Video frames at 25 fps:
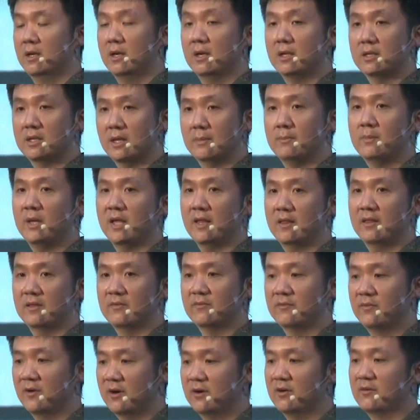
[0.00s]
that makes it
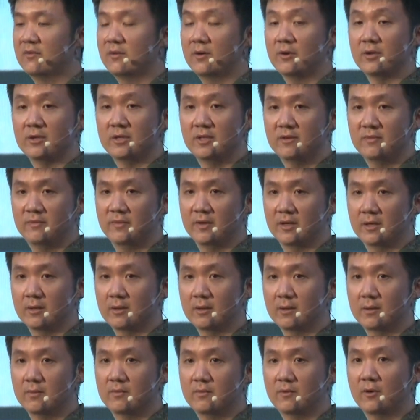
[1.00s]
very, very
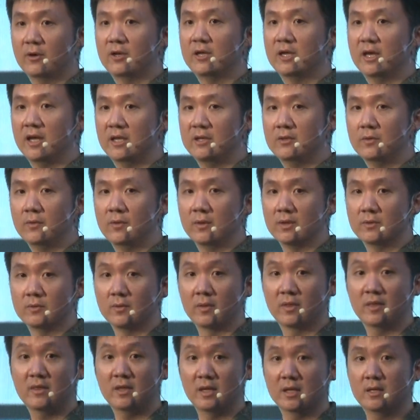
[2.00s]
difficult for an end user to
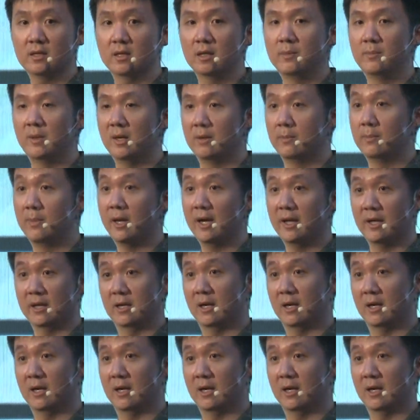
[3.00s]
think about buying a